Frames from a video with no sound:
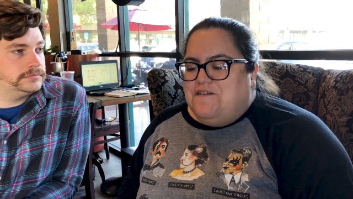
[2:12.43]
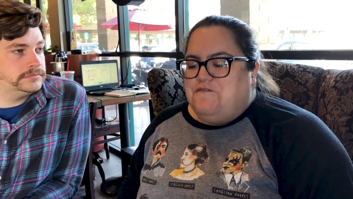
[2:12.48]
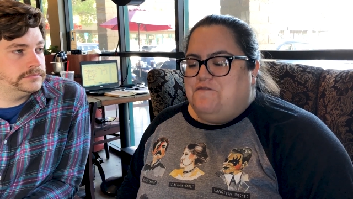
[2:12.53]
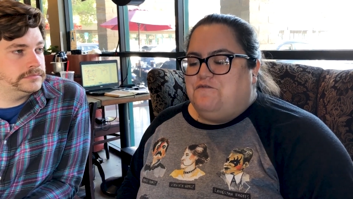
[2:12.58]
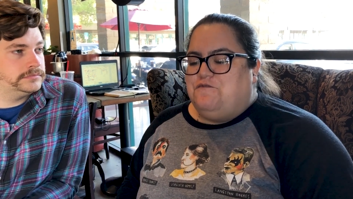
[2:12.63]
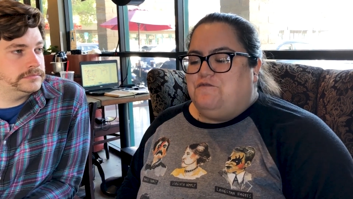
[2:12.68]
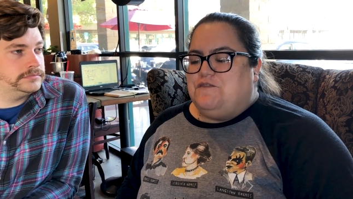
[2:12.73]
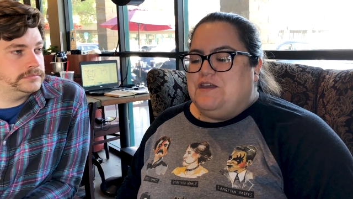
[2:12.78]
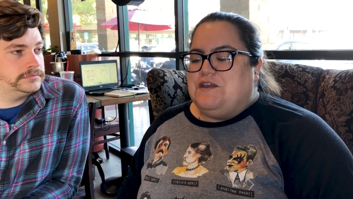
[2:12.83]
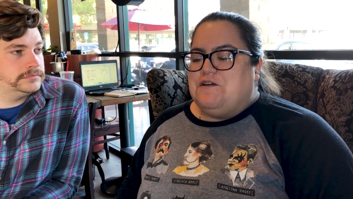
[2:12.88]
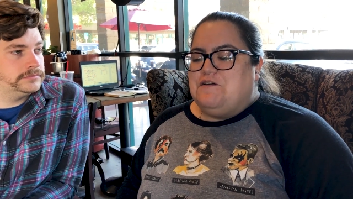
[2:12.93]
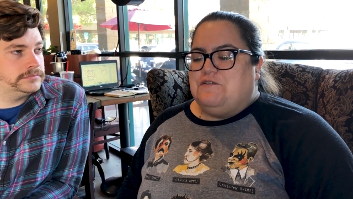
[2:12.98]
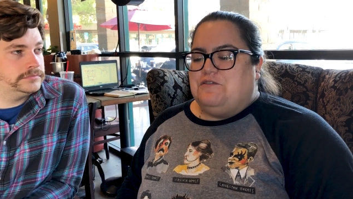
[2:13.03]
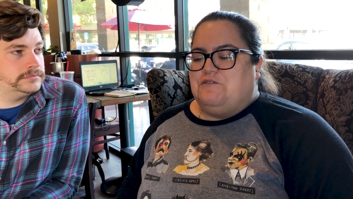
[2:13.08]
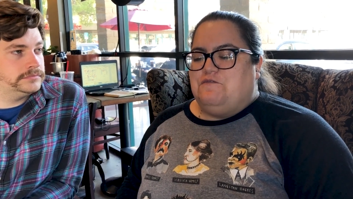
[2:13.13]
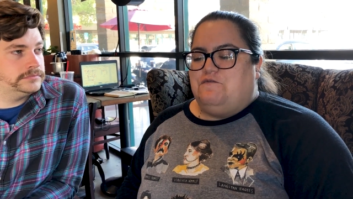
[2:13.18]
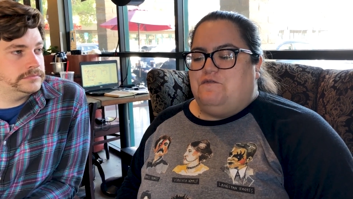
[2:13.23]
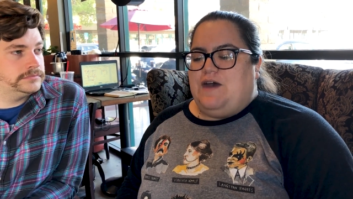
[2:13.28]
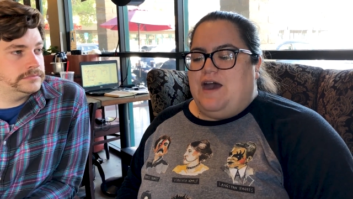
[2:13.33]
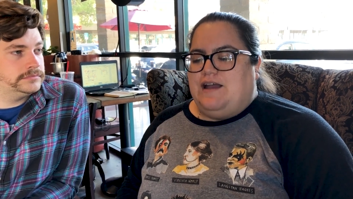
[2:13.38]
Speaker 1: fear
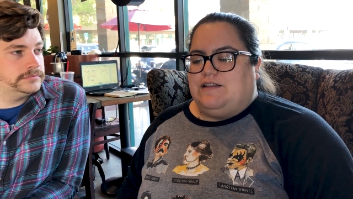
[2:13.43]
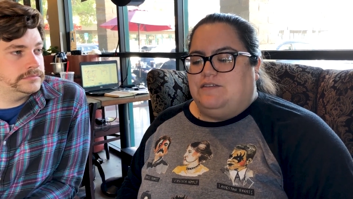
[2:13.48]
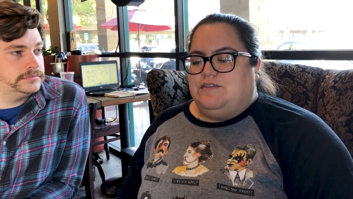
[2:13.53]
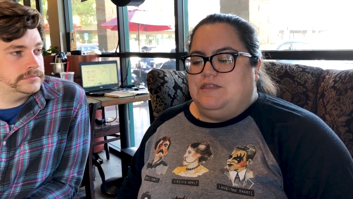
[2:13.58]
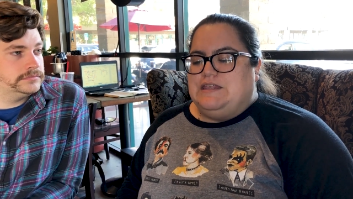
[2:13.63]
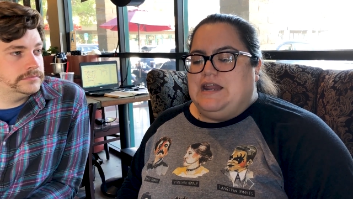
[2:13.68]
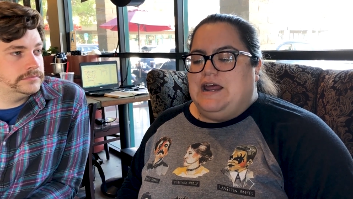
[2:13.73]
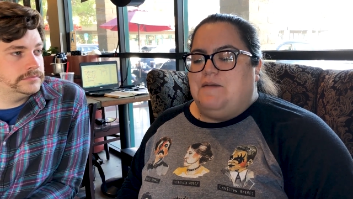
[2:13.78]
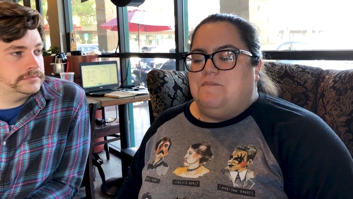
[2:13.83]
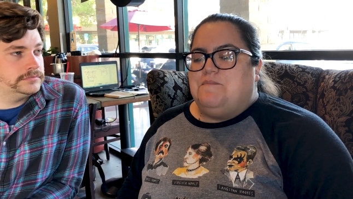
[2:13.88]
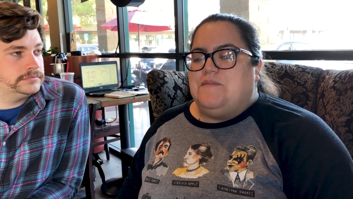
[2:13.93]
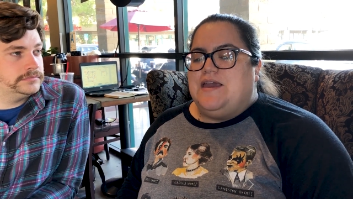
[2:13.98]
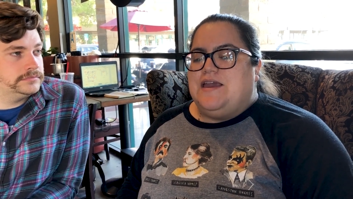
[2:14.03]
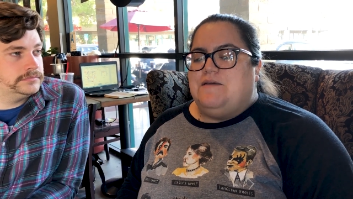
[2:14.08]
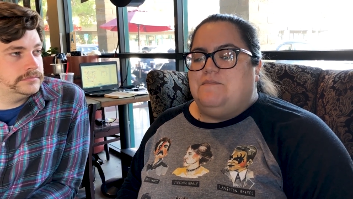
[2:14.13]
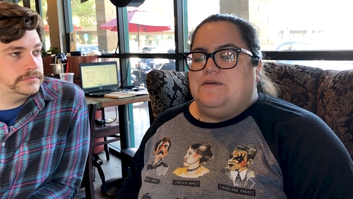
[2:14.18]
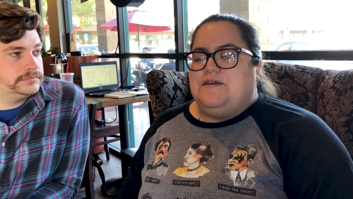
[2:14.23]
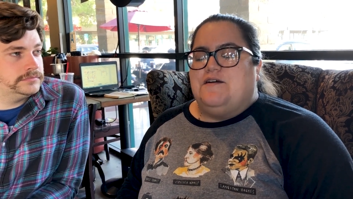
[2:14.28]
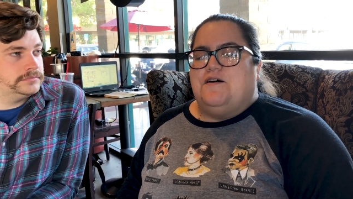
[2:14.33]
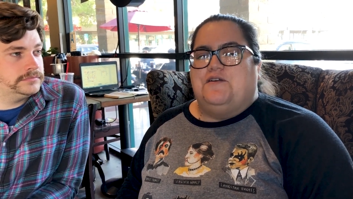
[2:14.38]
the fact that I
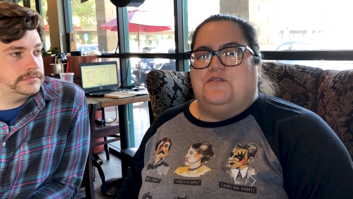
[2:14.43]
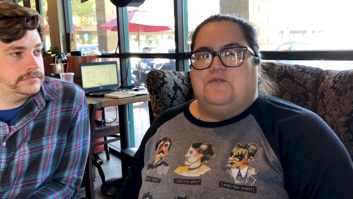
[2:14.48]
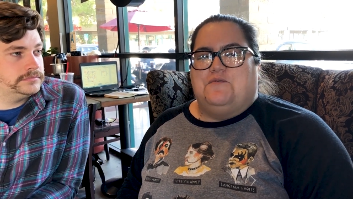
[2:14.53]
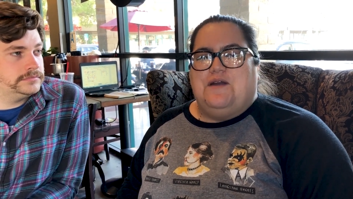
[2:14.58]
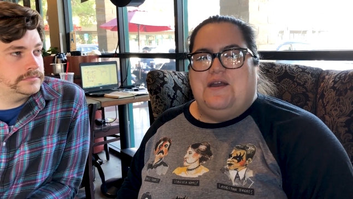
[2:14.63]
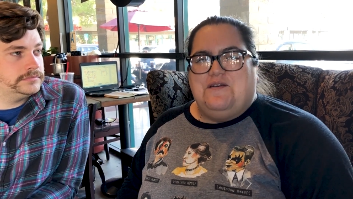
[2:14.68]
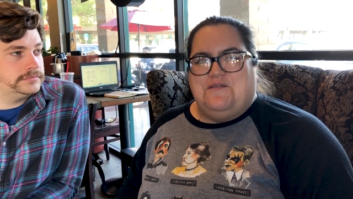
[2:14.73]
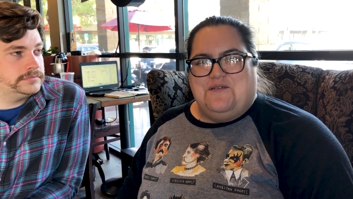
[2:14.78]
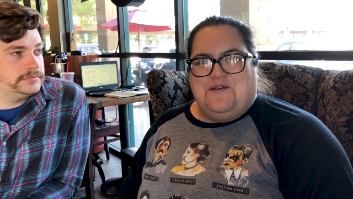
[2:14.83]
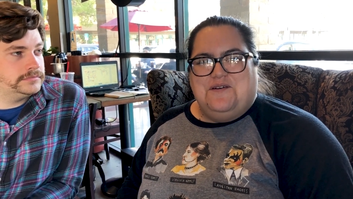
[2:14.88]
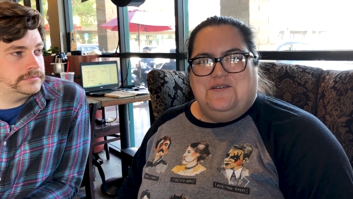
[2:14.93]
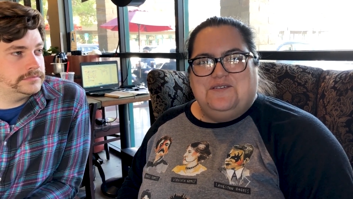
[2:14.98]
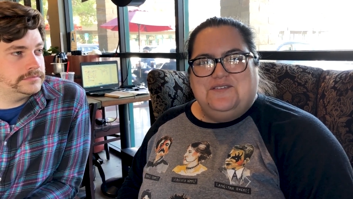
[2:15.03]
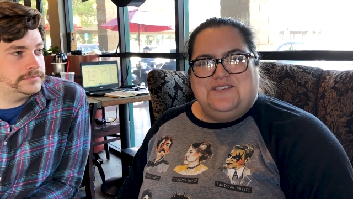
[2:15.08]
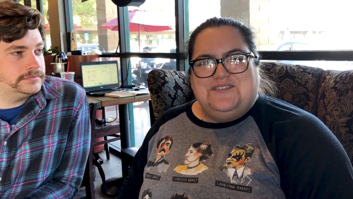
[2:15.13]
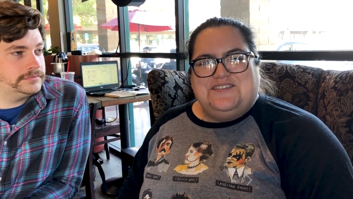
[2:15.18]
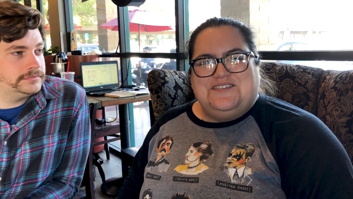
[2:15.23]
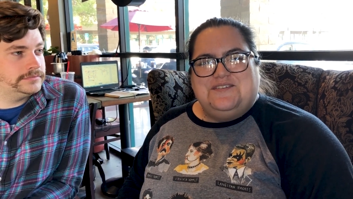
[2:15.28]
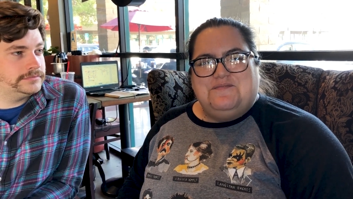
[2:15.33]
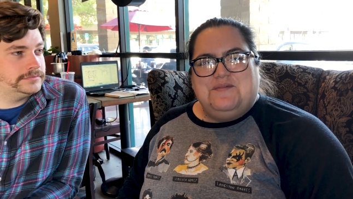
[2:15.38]
may be on the right
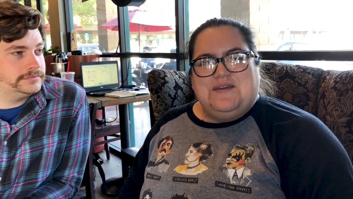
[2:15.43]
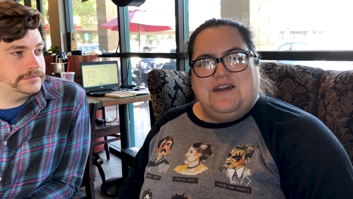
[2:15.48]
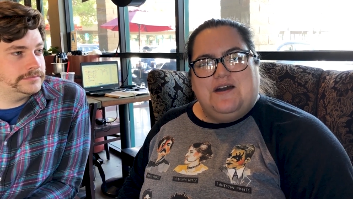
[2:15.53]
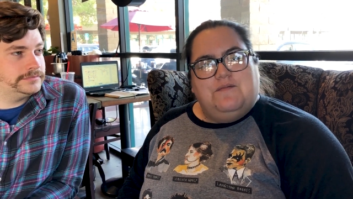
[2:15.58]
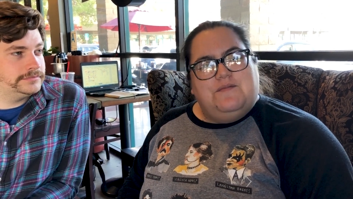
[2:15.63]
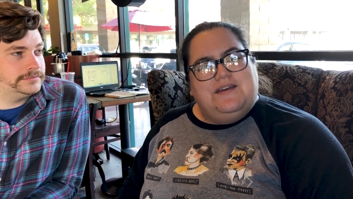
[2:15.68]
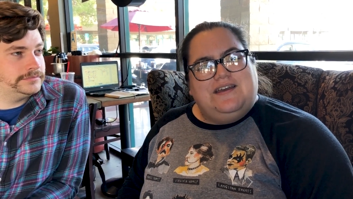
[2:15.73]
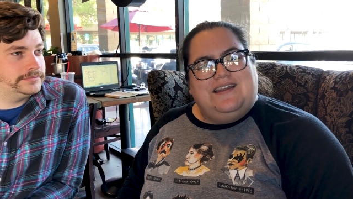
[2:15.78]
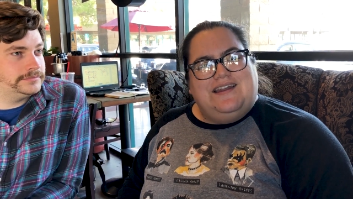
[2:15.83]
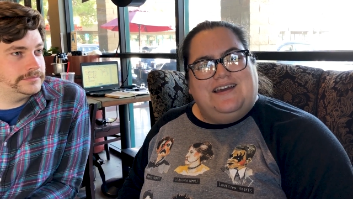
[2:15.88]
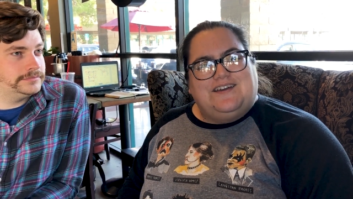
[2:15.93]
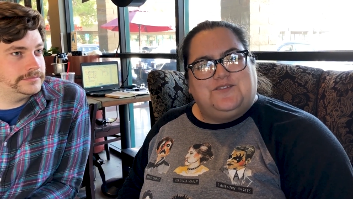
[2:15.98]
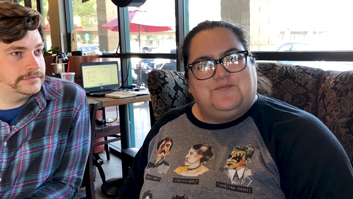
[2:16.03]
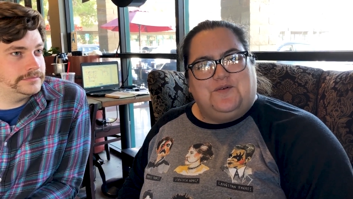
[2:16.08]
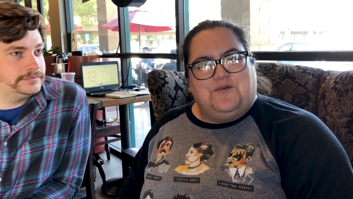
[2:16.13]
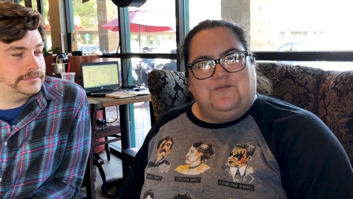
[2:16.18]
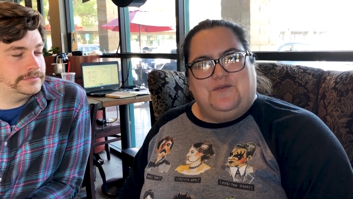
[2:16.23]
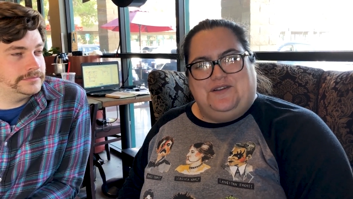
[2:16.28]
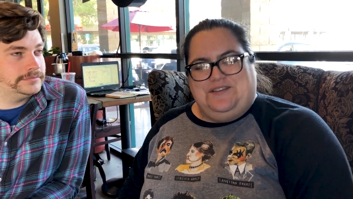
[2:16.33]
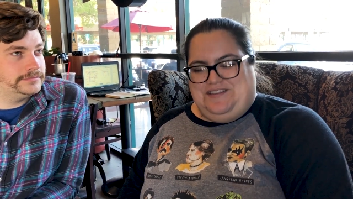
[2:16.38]
road to becoming an
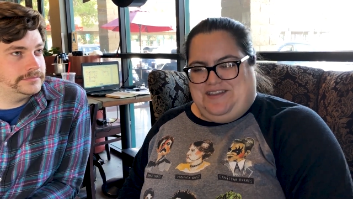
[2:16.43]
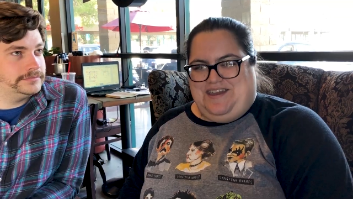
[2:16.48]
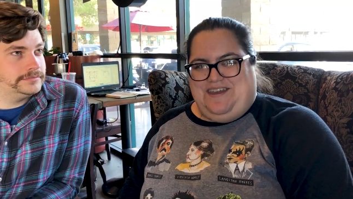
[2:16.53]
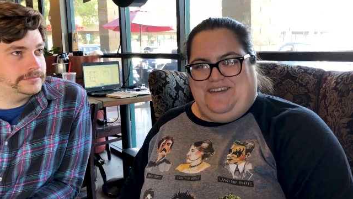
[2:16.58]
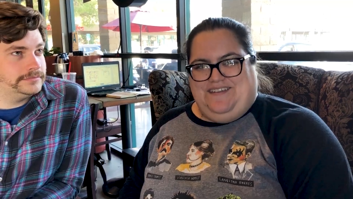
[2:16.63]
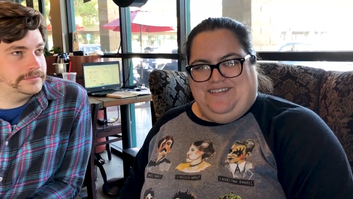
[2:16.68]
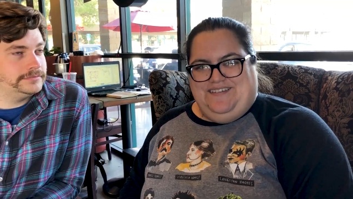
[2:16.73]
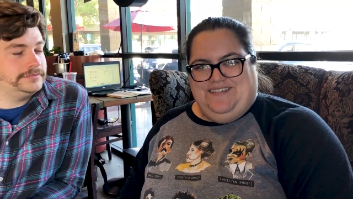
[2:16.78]
expert one day.